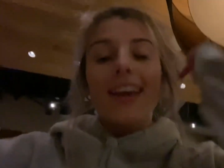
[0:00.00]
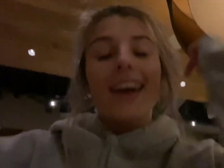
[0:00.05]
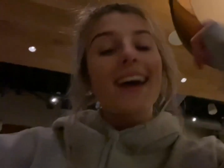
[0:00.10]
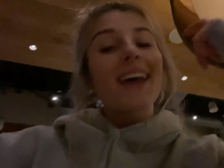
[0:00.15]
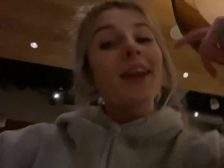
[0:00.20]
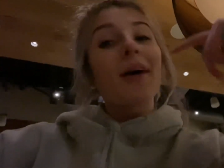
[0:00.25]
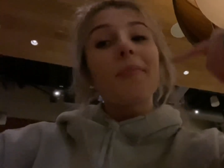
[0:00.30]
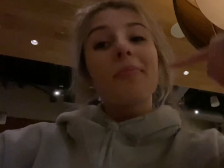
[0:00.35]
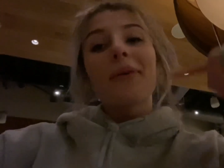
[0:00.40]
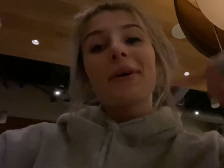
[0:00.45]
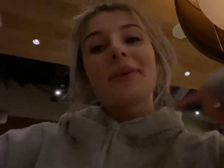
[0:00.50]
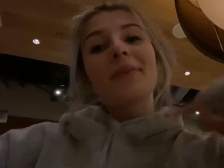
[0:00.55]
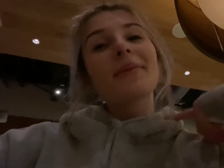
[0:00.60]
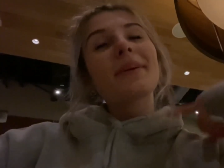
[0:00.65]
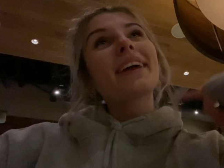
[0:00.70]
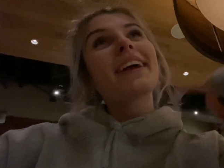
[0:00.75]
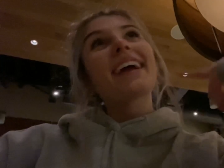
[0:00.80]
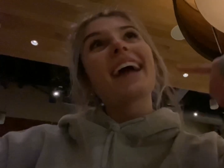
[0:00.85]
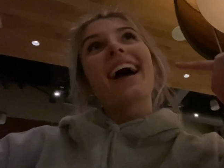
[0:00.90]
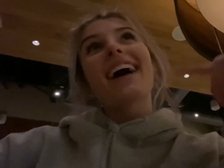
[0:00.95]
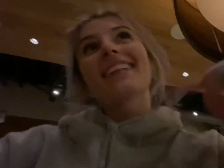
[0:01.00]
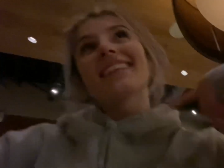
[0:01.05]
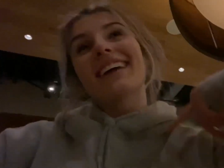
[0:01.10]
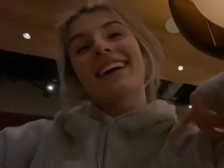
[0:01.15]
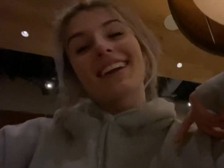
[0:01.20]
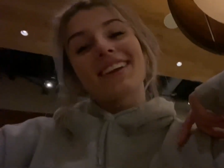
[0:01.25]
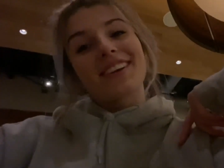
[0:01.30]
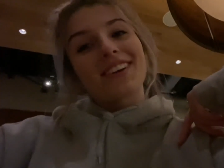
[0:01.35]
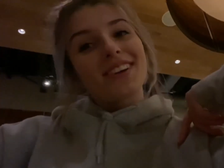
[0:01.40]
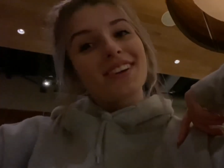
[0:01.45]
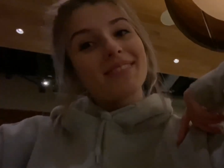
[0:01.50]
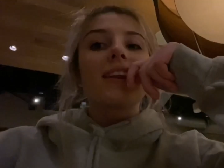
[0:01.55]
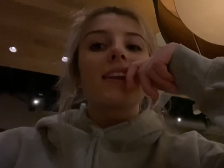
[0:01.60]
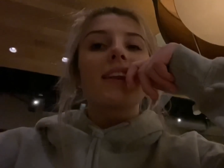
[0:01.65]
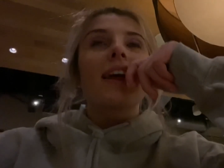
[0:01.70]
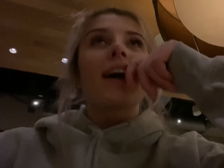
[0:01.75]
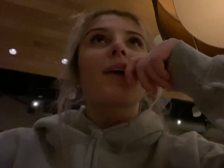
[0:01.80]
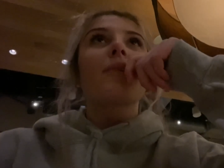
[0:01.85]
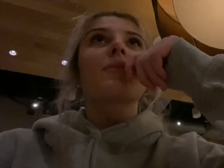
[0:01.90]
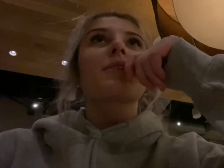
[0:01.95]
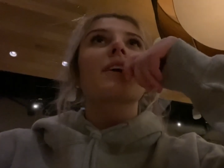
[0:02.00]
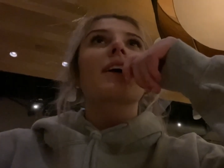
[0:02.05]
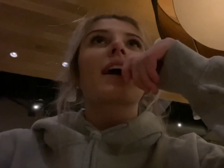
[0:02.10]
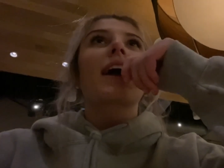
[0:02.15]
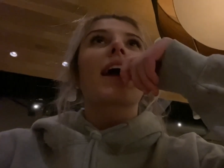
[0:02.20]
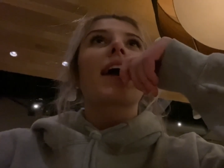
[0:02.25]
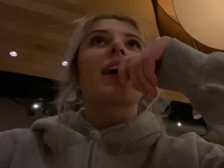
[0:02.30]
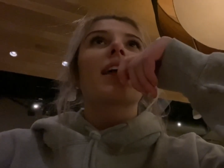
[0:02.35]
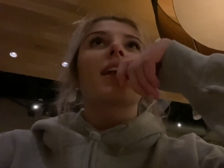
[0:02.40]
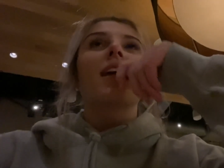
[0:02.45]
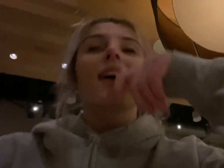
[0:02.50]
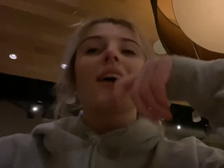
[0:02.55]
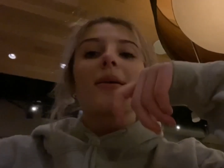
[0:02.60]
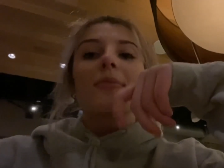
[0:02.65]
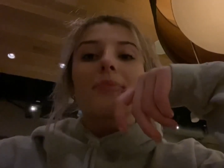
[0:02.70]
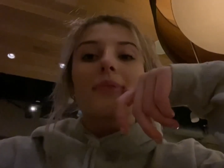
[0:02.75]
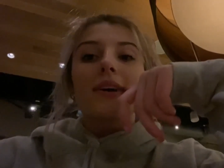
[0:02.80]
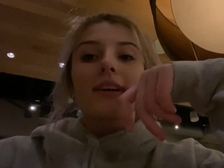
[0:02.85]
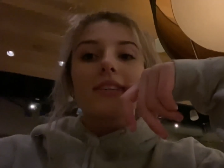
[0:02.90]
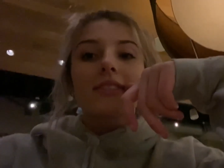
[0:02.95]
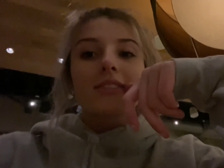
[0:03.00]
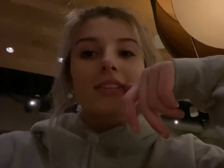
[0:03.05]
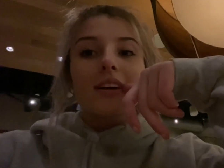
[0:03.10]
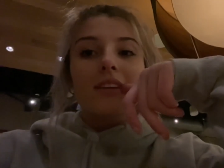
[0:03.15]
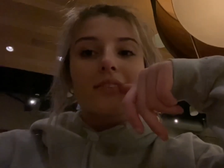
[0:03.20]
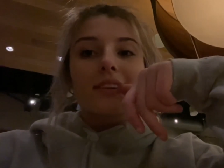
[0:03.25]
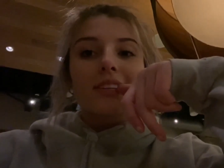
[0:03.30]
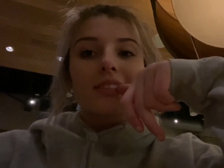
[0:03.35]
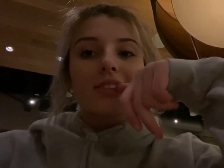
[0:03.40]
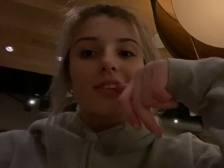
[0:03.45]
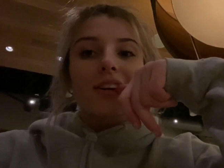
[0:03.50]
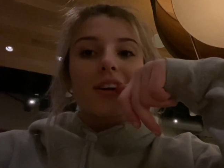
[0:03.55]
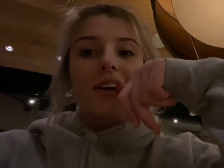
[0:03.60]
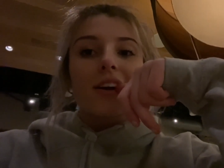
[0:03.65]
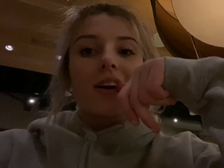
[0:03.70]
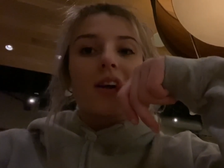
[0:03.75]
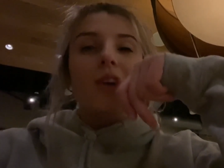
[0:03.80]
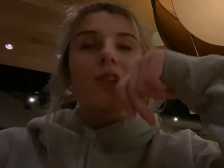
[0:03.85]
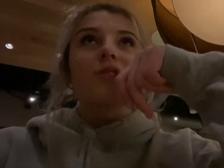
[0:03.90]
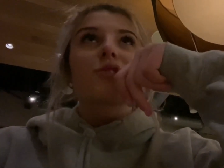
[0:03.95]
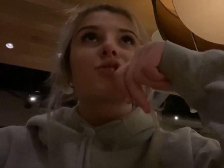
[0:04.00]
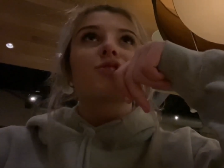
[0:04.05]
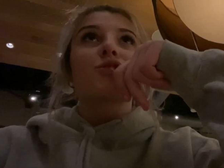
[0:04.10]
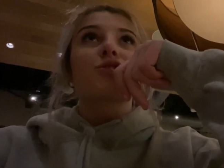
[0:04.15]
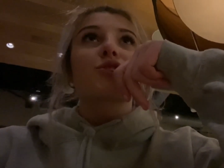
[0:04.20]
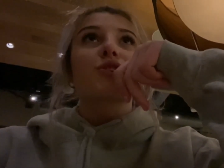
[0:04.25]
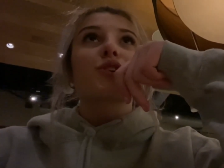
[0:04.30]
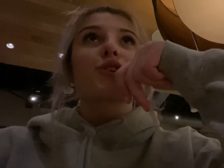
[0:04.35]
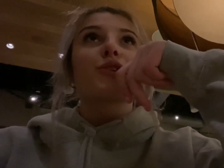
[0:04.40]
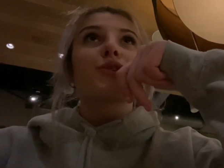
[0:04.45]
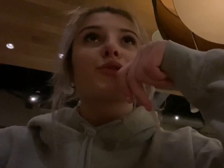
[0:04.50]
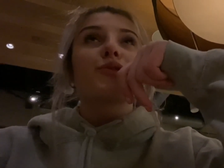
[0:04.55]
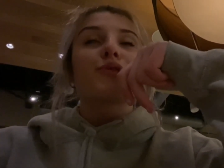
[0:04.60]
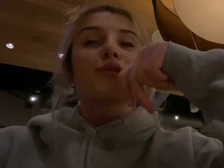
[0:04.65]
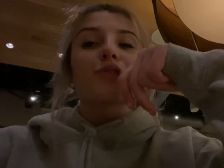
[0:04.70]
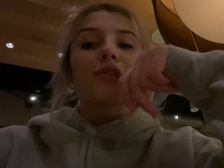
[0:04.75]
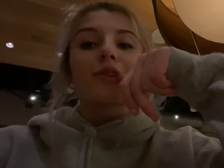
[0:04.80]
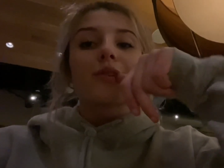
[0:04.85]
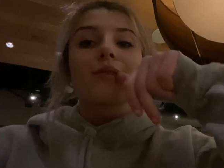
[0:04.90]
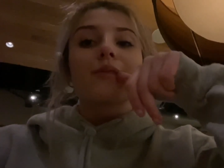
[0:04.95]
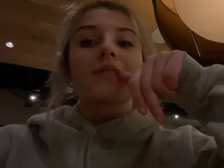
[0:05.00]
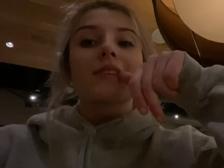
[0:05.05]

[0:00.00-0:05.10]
And I'll put in what I got later. Now we're at a place, a restaurant called True, Food.